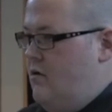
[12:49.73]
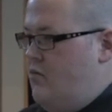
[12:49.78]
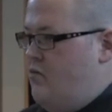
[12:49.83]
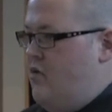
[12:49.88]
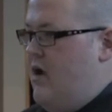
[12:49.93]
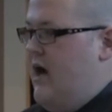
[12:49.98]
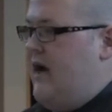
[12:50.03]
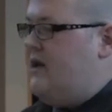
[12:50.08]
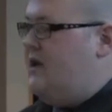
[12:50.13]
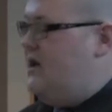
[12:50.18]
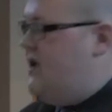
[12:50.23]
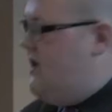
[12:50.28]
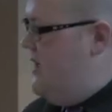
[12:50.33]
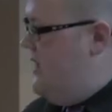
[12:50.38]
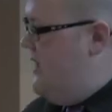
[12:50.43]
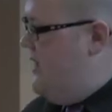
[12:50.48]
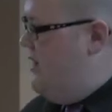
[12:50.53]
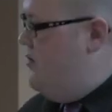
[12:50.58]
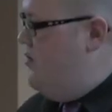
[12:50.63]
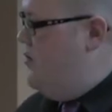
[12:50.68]

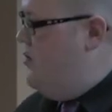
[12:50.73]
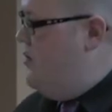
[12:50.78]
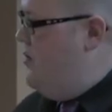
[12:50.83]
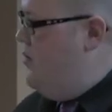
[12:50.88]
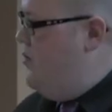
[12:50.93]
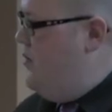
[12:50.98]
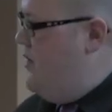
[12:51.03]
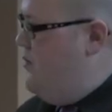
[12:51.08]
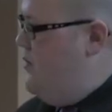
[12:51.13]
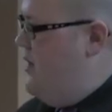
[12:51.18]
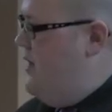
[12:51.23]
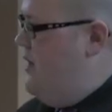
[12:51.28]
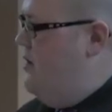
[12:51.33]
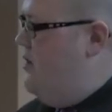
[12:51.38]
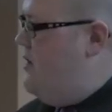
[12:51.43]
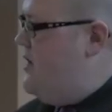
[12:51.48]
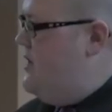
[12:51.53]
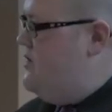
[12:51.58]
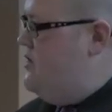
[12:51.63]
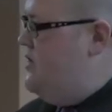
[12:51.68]
Practically, when we
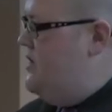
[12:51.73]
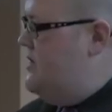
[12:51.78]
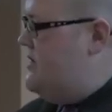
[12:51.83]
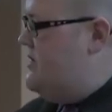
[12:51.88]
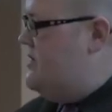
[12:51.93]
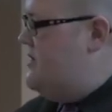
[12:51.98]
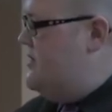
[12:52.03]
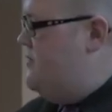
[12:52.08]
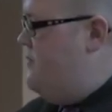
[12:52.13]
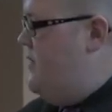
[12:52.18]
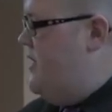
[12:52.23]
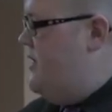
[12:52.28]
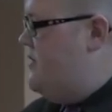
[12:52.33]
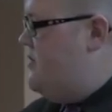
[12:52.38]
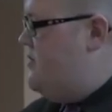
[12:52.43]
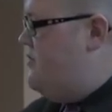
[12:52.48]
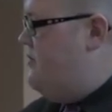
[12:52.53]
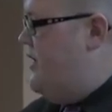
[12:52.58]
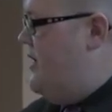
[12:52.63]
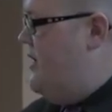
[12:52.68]
look at Jesus'
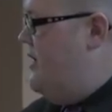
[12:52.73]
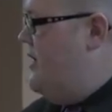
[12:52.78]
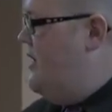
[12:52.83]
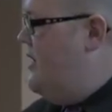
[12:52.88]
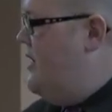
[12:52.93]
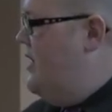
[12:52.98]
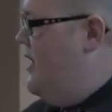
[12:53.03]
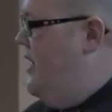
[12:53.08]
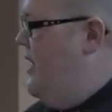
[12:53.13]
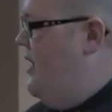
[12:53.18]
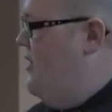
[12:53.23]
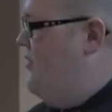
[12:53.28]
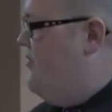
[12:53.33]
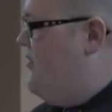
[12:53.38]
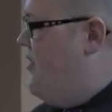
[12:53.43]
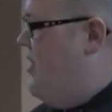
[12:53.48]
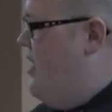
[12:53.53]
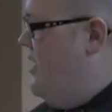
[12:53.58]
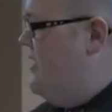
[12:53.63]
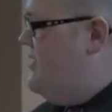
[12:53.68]
ministry, he's
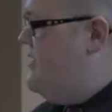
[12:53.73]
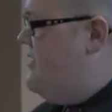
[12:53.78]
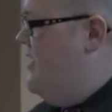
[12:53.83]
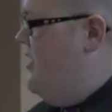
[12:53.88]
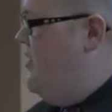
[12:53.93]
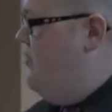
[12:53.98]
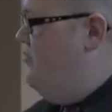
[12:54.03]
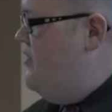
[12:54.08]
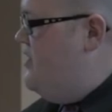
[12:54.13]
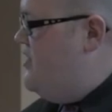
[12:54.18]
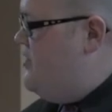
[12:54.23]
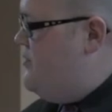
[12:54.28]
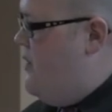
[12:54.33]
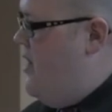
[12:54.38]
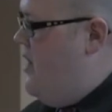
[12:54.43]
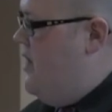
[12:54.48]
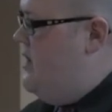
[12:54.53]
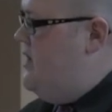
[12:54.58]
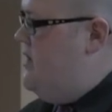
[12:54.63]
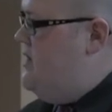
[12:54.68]
constantly
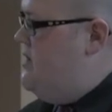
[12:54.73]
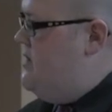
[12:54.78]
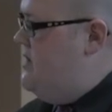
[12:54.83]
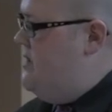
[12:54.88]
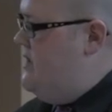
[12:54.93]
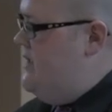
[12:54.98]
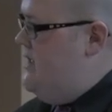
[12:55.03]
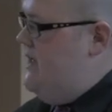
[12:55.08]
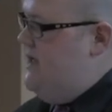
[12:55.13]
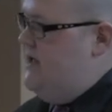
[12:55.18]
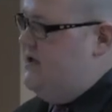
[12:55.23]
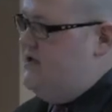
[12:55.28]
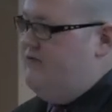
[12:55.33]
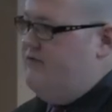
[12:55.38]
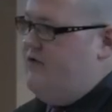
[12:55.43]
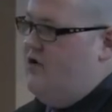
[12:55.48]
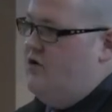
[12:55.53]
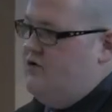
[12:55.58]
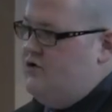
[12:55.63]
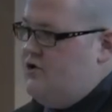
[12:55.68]
responding to the needs of
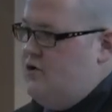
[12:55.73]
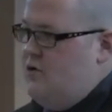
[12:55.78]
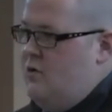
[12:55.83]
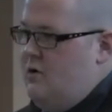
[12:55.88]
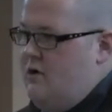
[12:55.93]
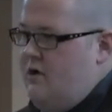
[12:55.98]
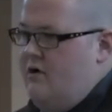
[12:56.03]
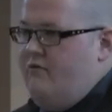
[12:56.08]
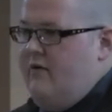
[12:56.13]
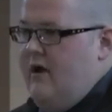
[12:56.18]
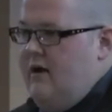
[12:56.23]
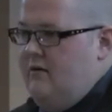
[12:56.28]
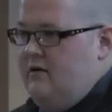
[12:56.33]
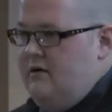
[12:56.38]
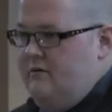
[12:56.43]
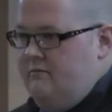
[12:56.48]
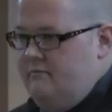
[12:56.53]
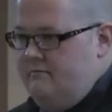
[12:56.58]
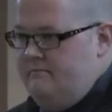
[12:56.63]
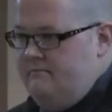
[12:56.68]
those who are around him.